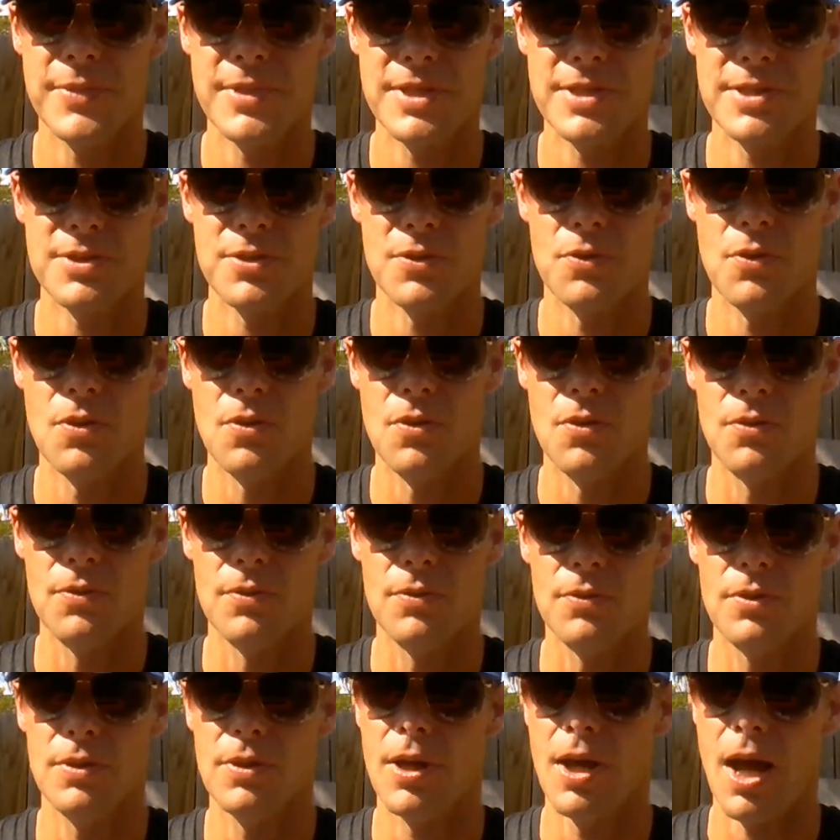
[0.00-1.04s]
So
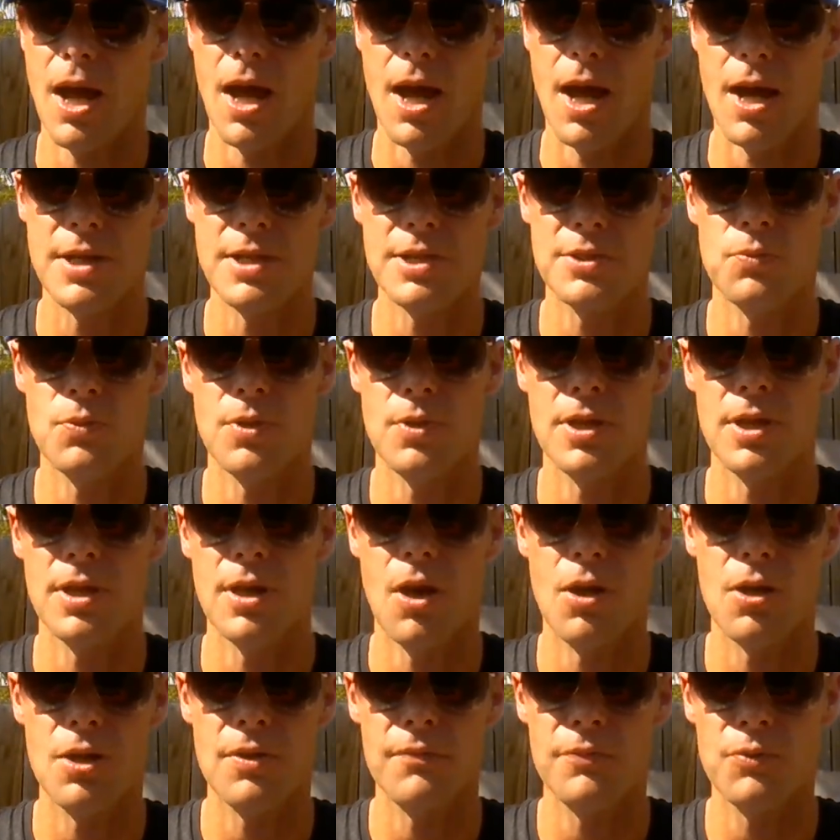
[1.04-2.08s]
I just want
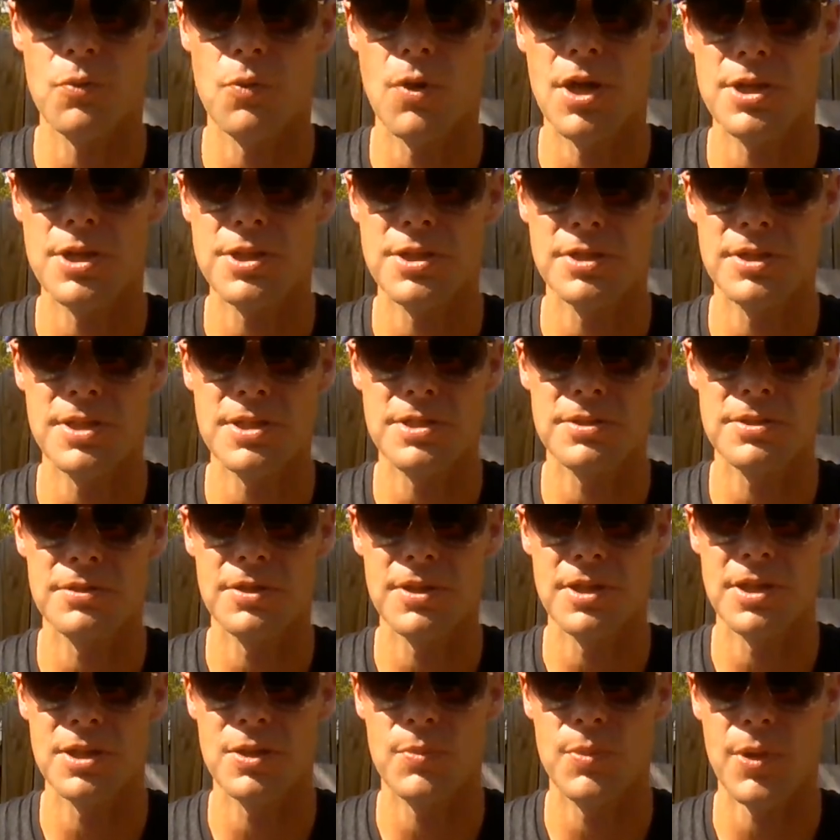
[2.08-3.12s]
all of you watching this to
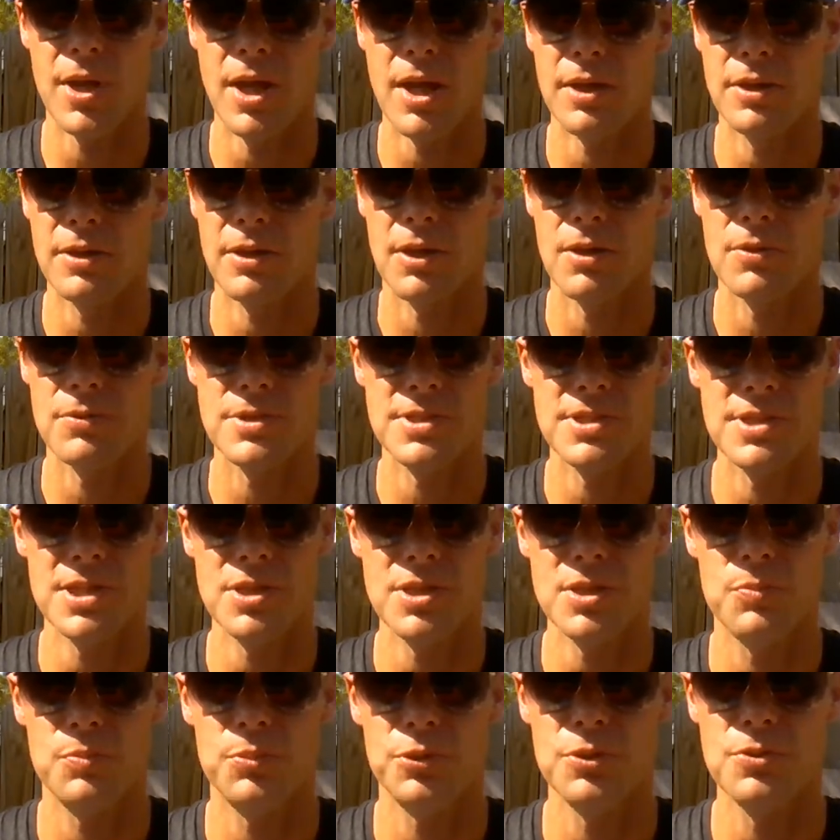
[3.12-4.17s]
look in the background, see
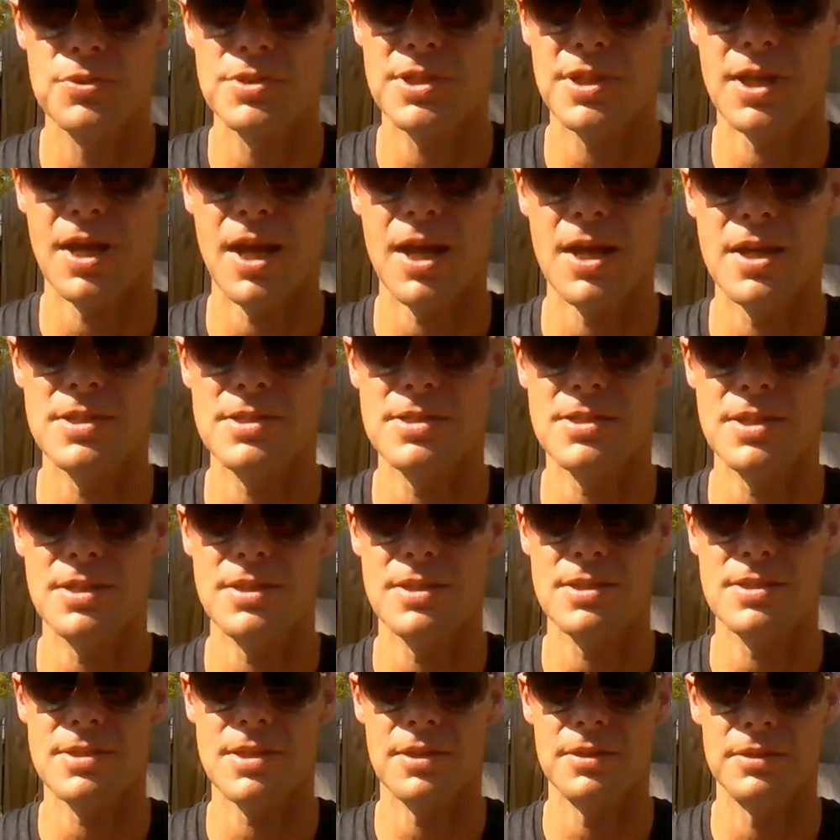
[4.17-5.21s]
the blue skies, see
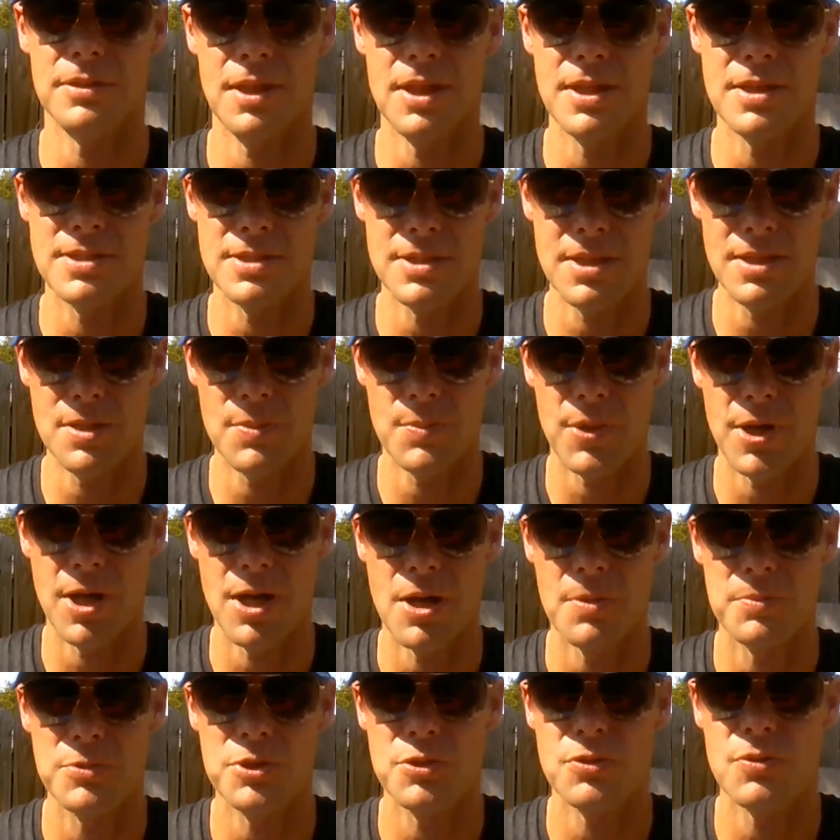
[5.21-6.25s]
the sunlight, see the
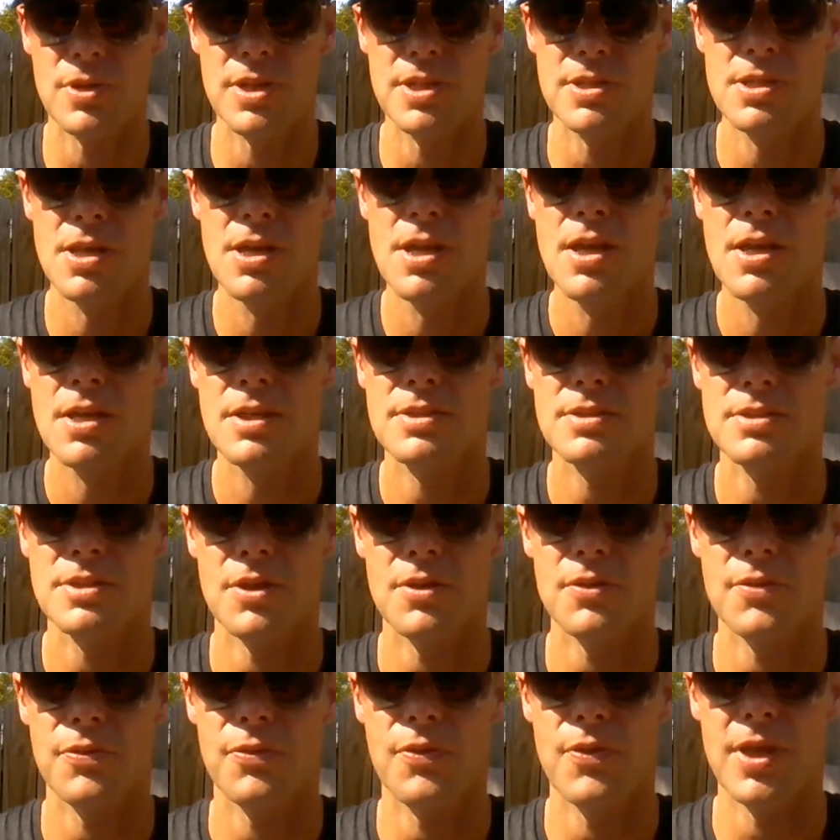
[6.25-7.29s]
palm trees.
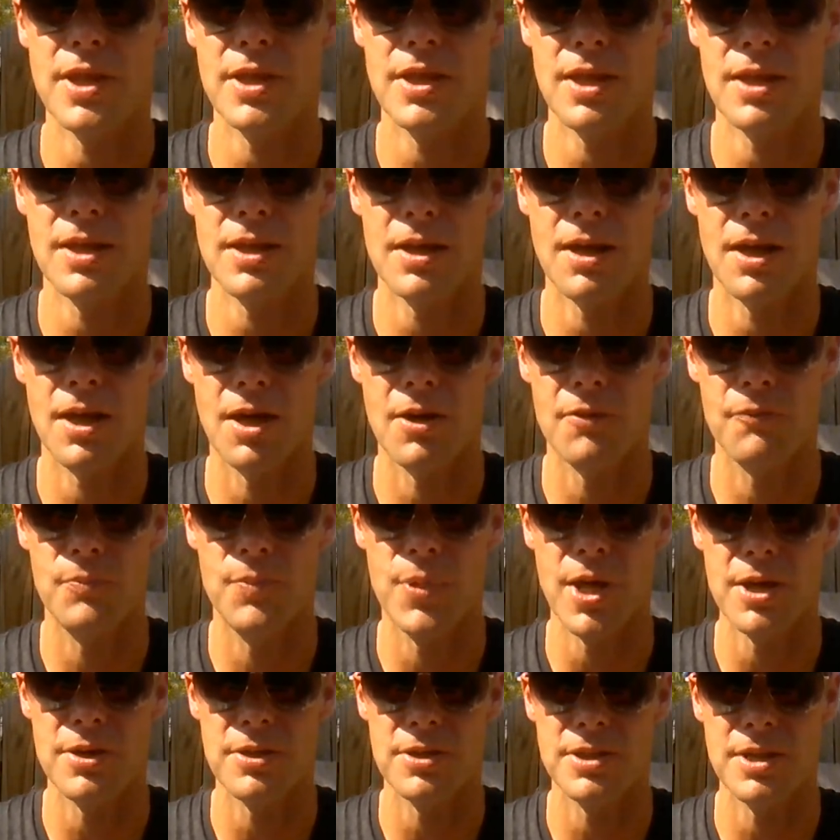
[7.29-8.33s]
Start thinking of
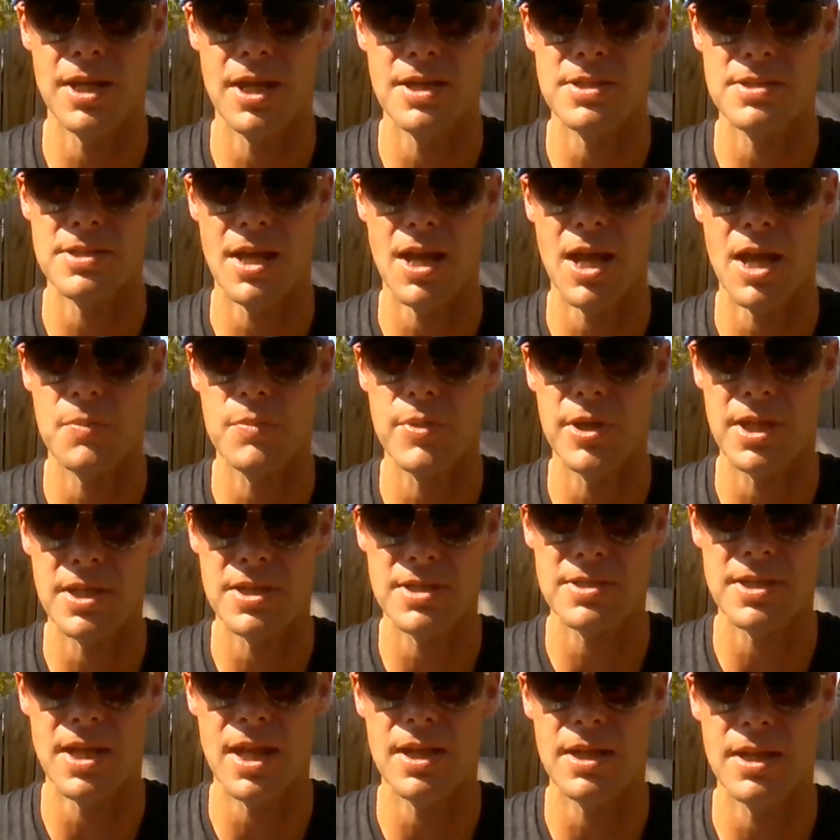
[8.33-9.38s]
better days ahead,
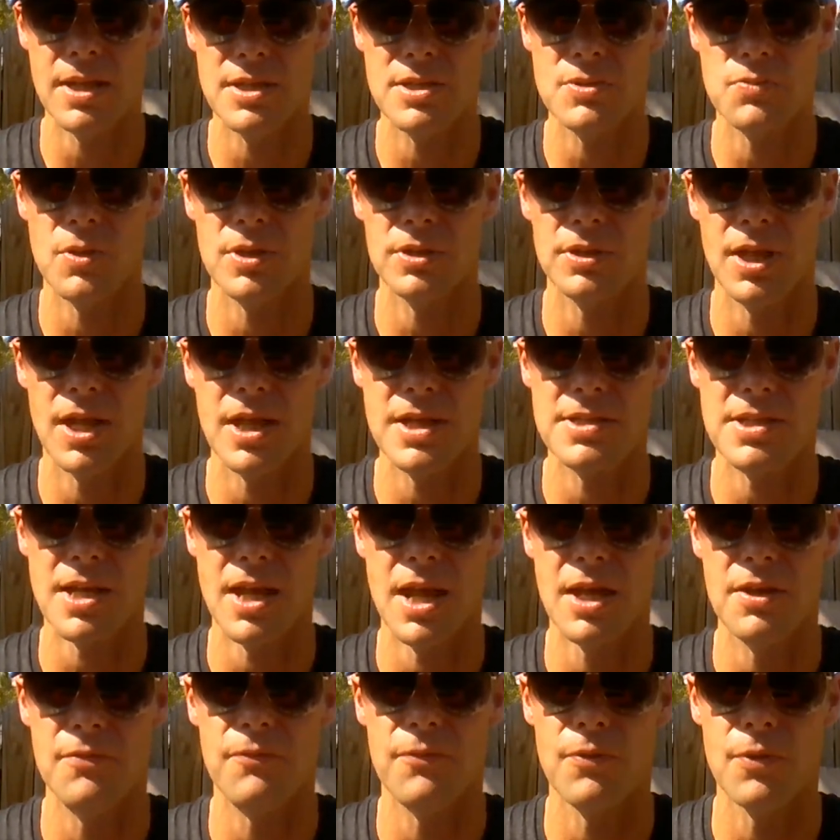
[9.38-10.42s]
because that is what lies
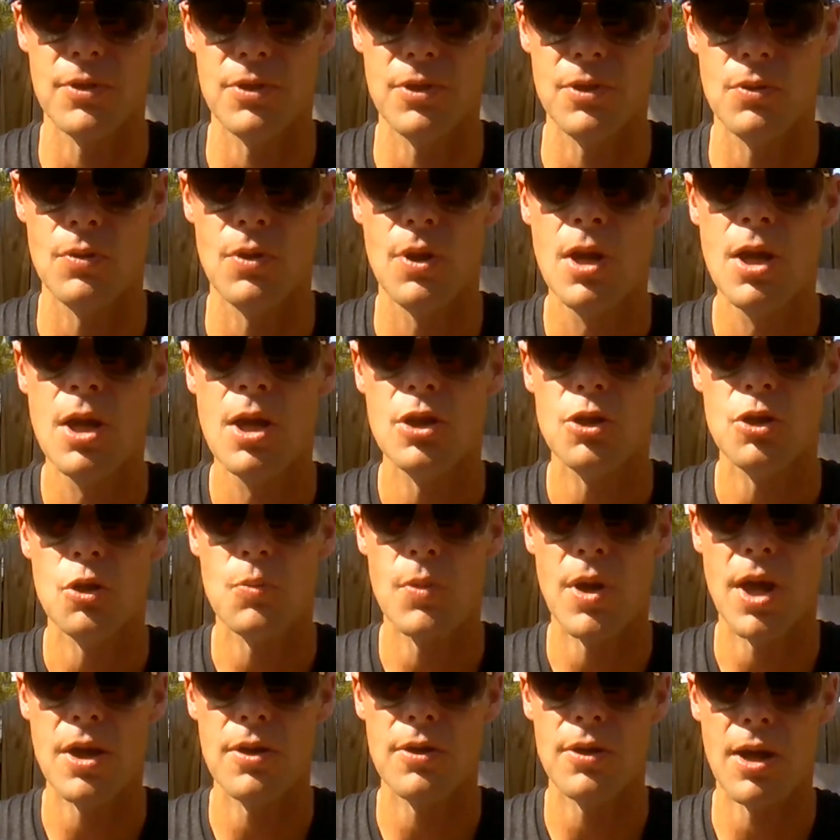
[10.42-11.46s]
ahead for you, no
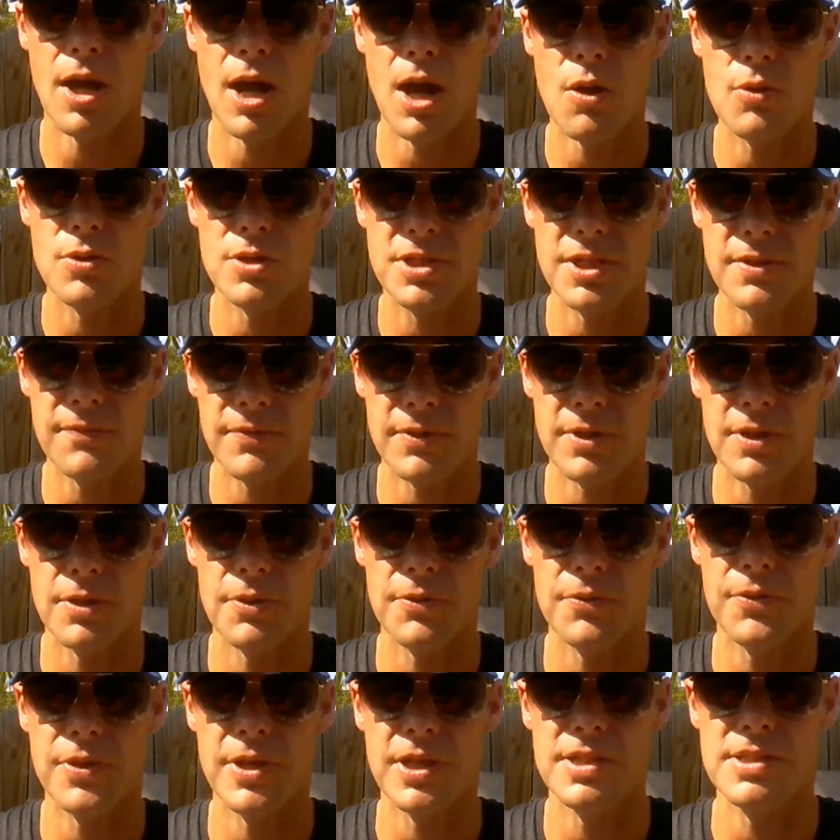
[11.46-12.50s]
matter how
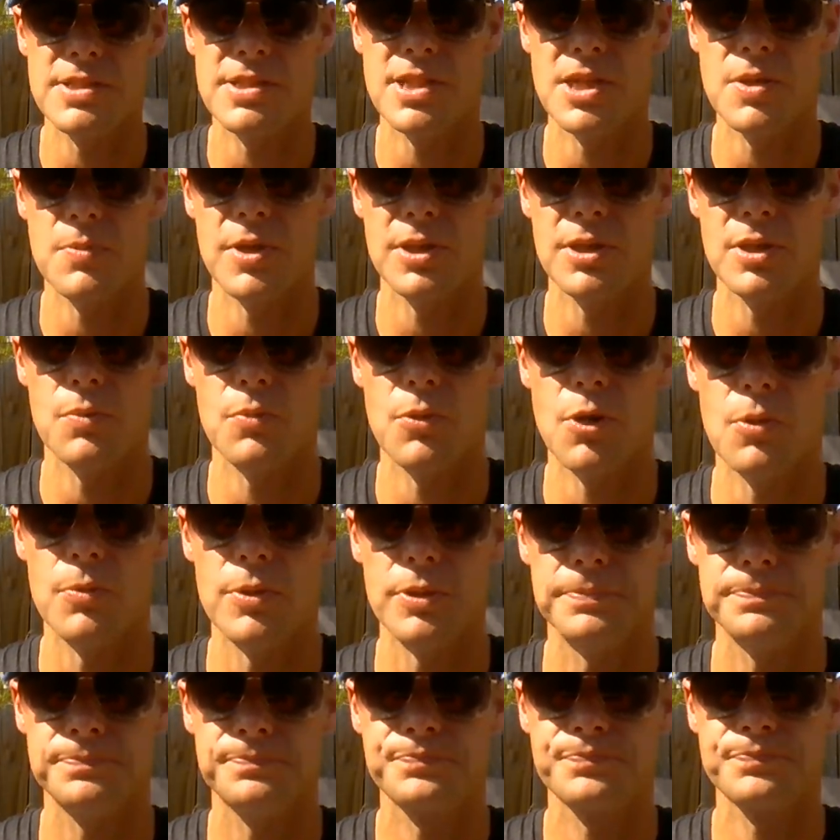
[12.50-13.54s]
difficult things seem at the
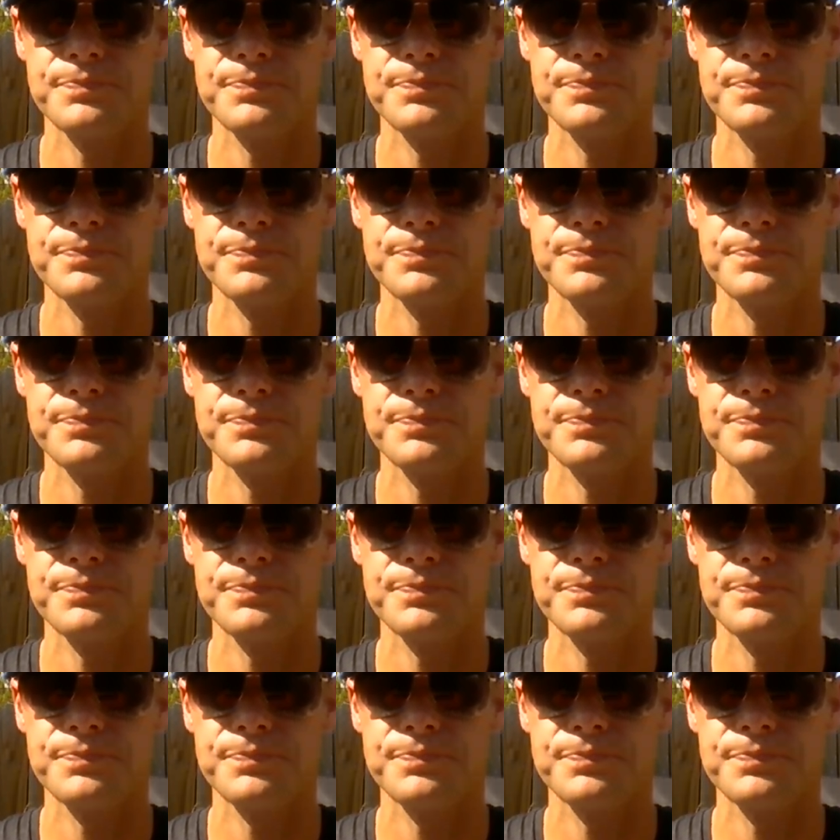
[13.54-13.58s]
moment.